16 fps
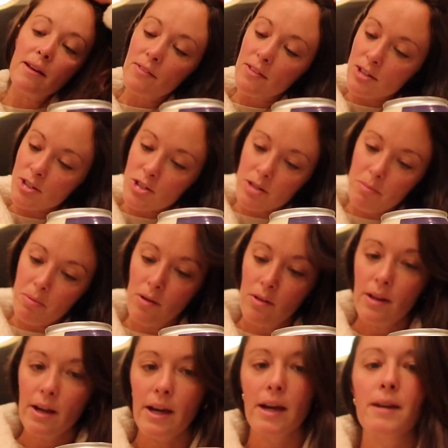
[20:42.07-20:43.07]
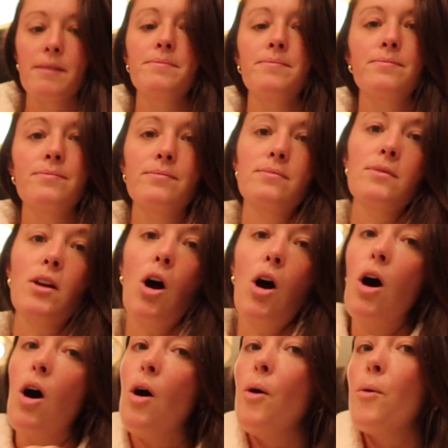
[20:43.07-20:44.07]
for this Chipotle
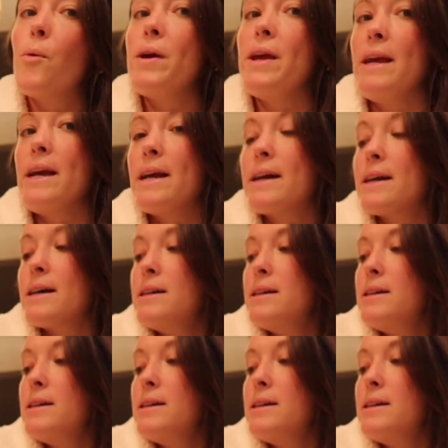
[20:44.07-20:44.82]
all week.